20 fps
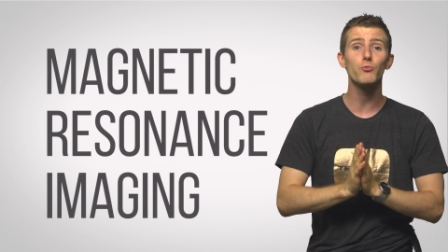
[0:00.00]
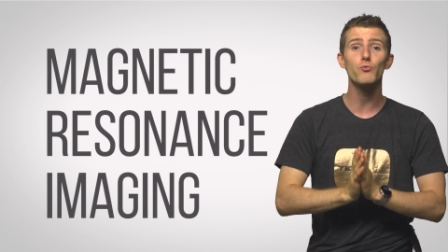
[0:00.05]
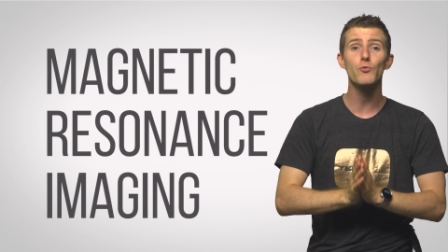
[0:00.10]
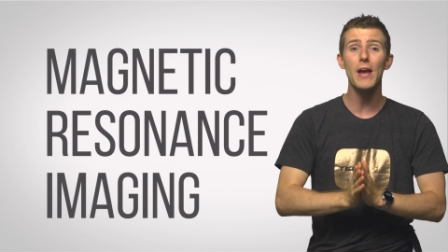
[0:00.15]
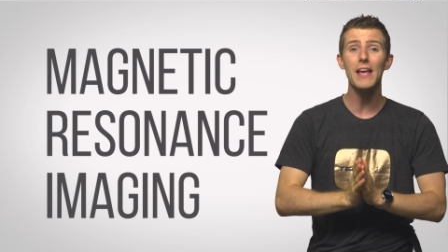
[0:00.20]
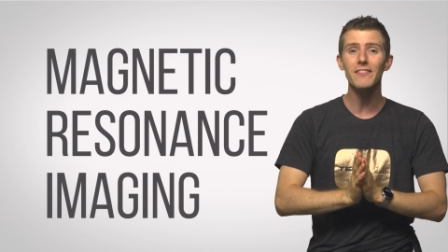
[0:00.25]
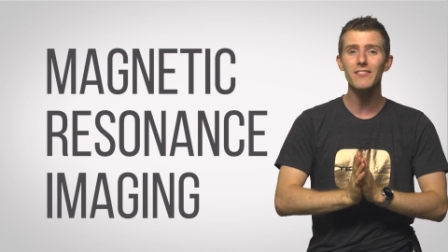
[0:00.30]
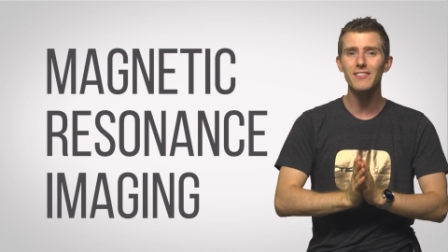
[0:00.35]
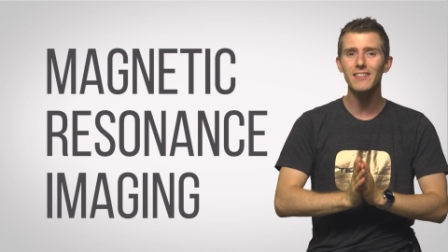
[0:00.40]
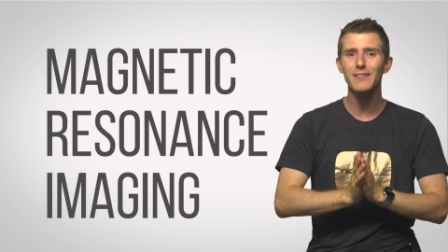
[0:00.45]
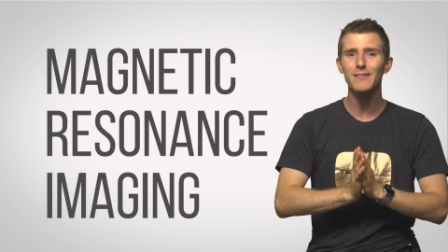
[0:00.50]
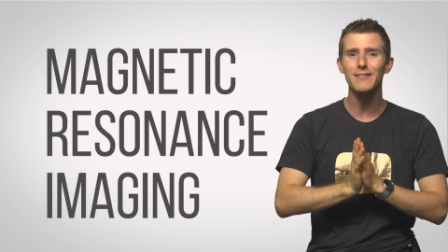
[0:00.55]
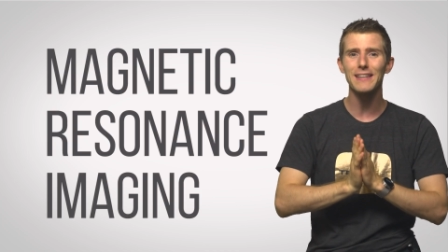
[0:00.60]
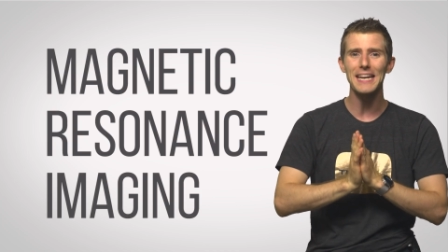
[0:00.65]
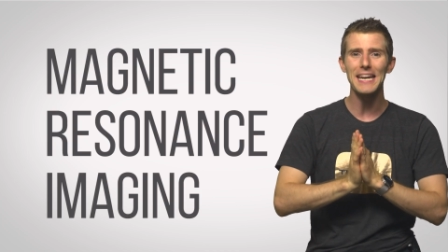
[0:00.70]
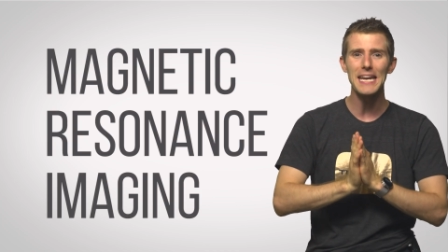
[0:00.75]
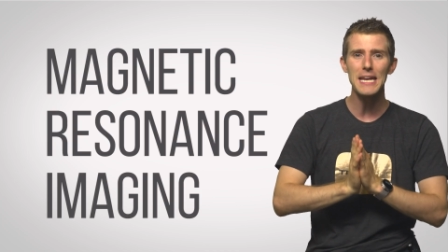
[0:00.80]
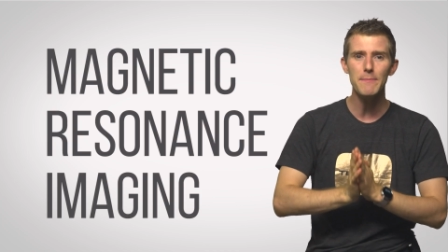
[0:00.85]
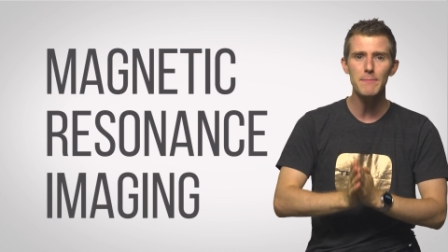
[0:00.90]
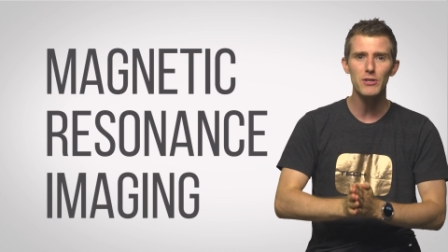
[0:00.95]
resonance
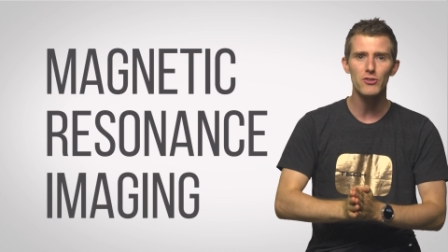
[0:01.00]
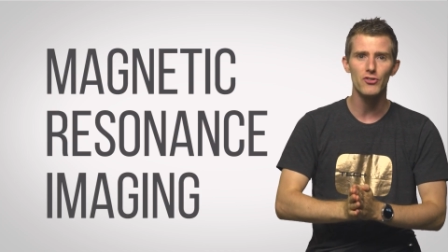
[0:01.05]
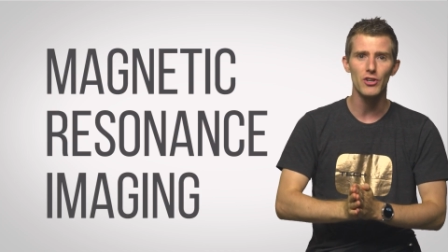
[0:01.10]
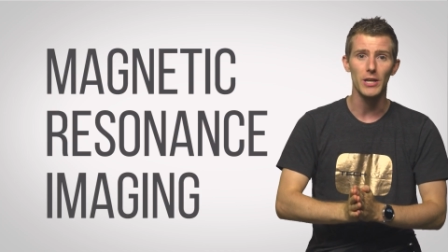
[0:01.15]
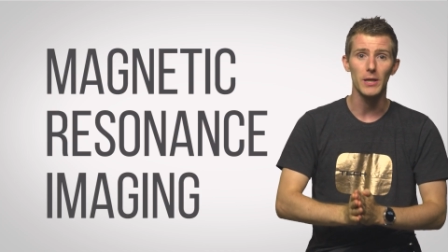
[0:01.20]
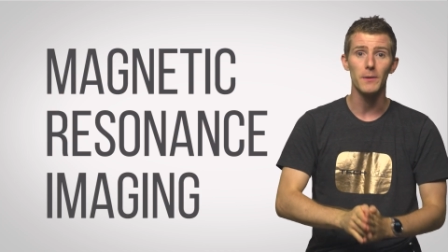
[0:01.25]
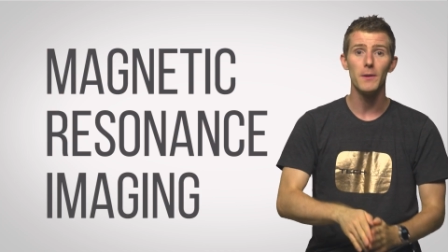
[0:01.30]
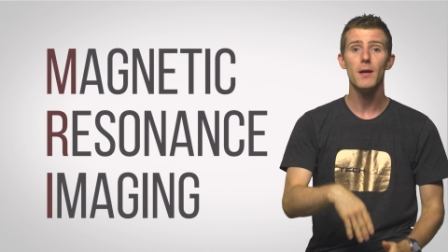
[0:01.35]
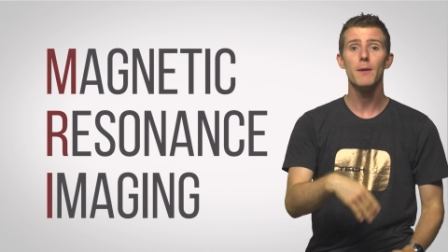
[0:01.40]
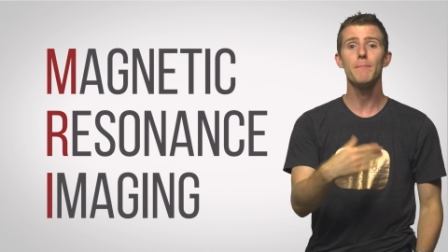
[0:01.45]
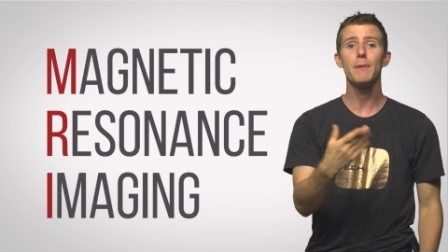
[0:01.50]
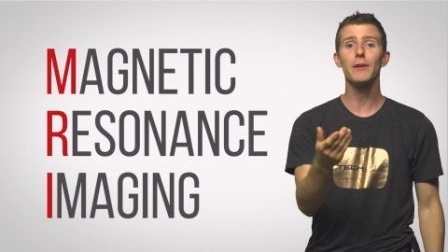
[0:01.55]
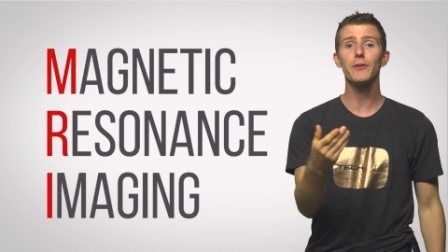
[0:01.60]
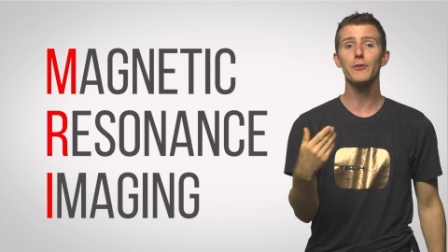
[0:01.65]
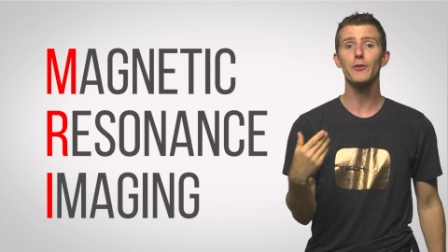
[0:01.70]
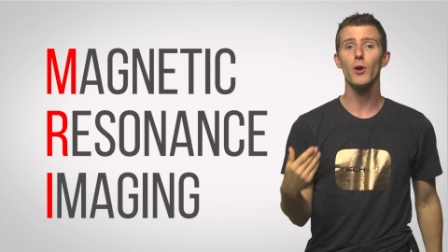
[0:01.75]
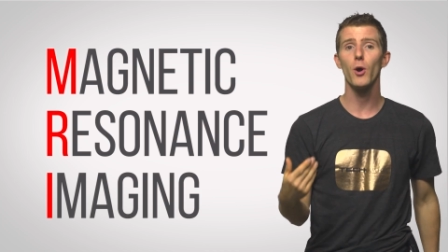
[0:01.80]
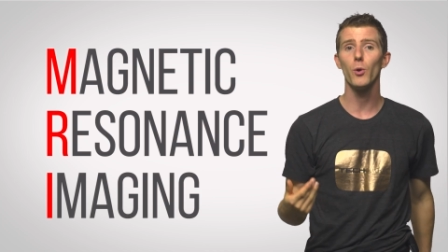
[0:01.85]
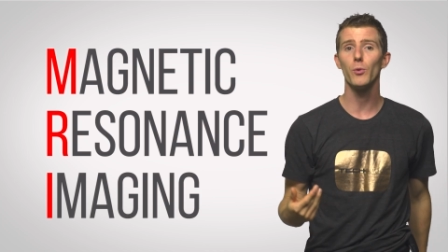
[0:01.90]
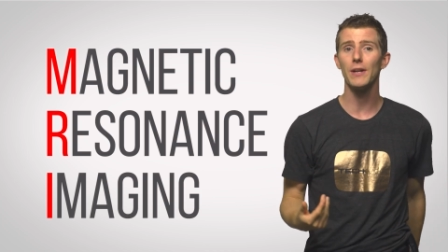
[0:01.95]
imaging,
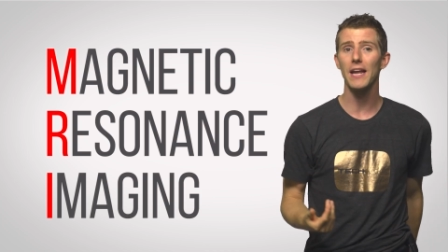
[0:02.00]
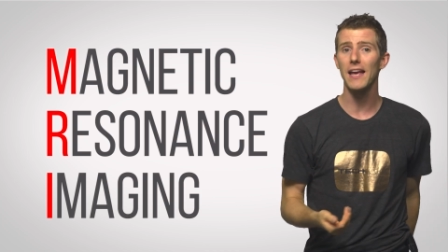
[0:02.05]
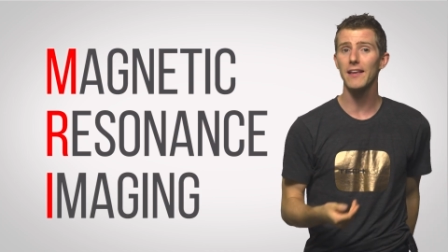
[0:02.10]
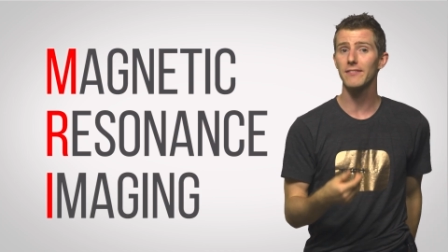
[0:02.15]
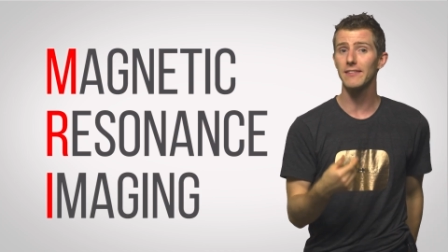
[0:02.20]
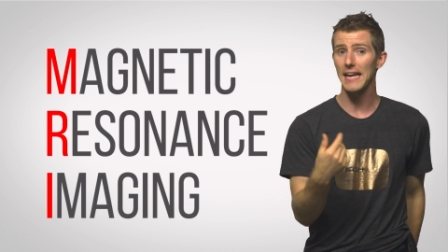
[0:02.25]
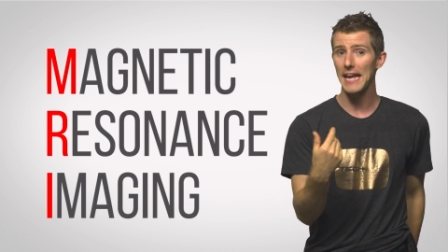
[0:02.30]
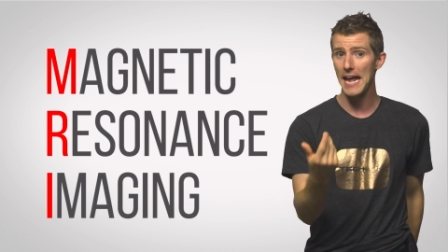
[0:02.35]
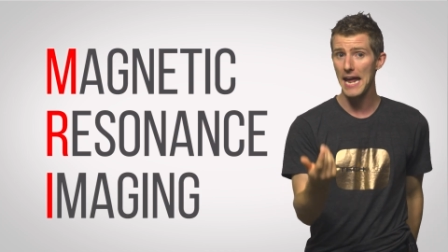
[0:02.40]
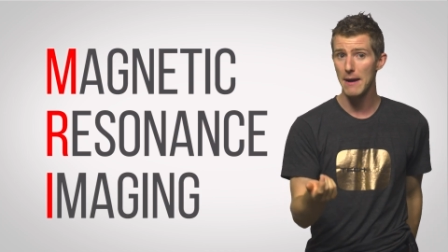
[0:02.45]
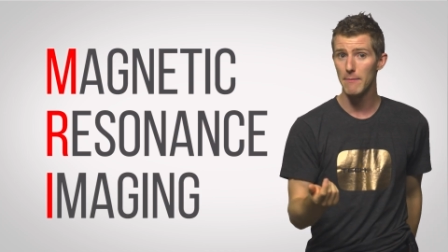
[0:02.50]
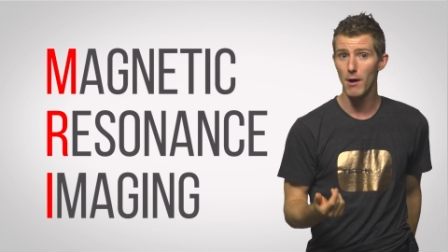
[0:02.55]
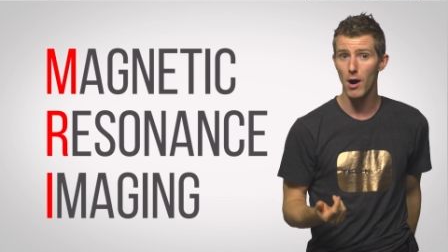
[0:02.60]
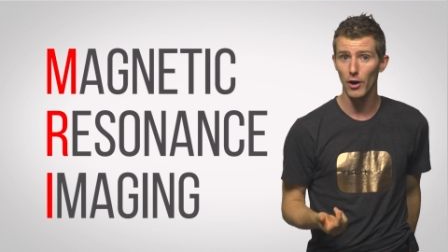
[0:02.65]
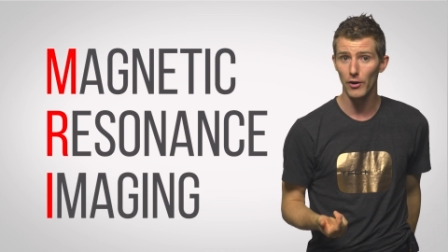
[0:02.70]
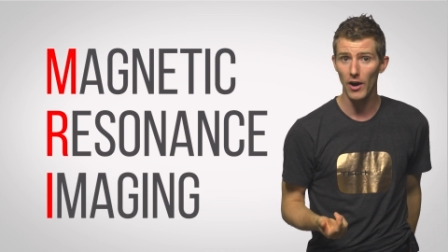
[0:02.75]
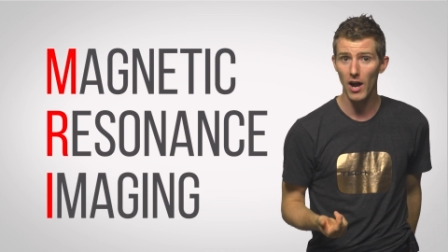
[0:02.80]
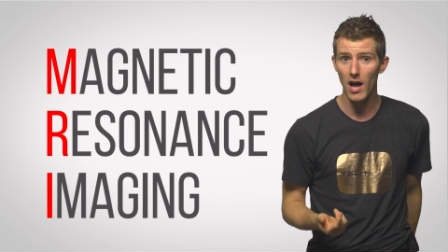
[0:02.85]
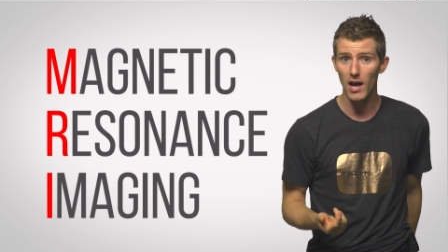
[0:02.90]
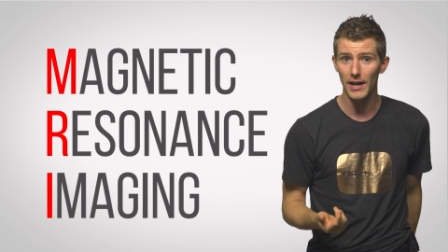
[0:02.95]
better known as
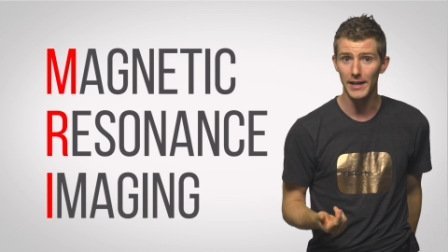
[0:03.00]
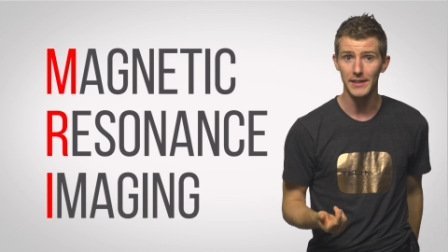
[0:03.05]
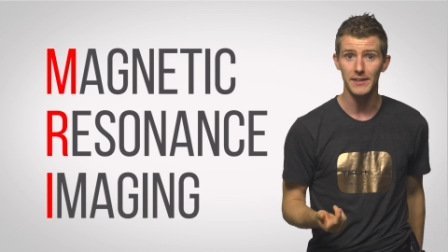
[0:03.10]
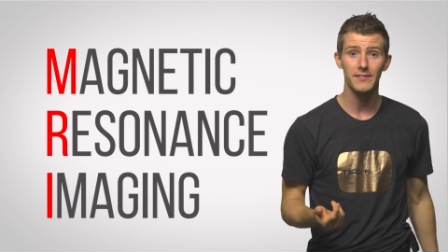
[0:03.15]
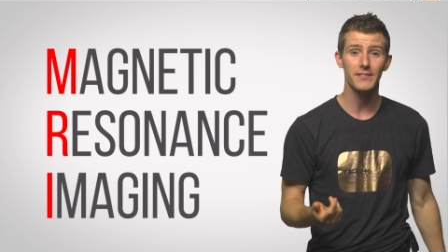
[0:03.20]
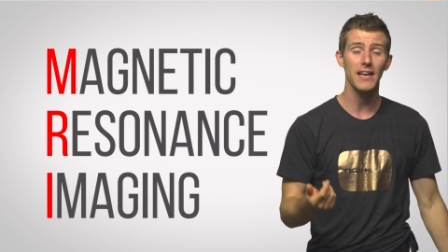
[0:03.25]
MRI,